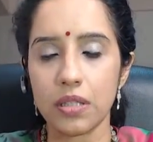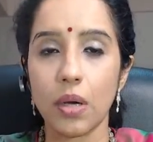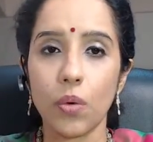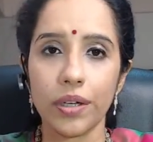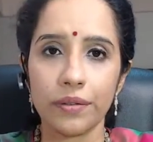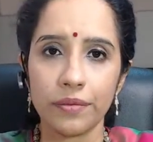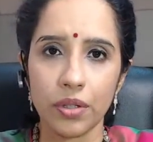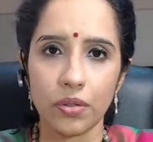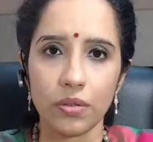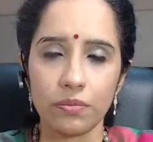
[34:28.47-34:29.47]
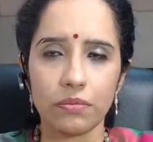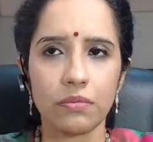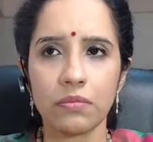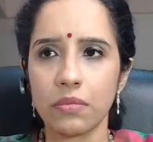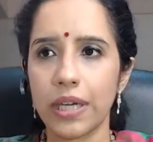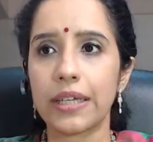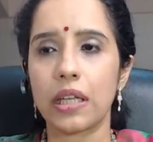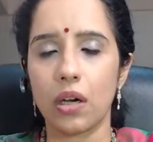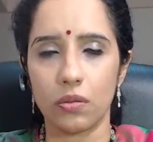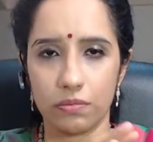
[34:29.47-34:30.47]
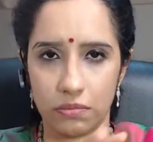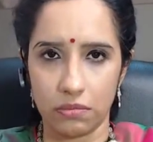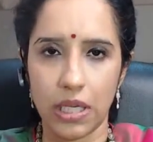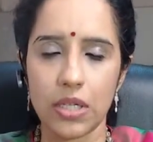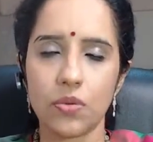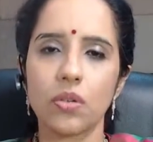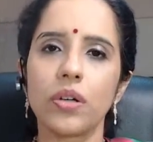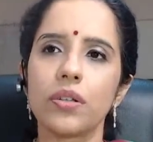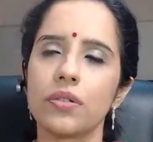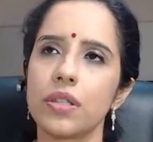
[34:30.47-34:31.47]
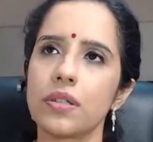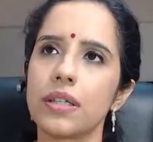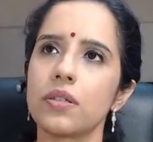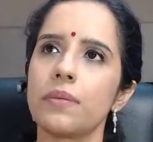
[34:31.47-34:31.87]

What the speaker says: someone, right now as we're going through this, right?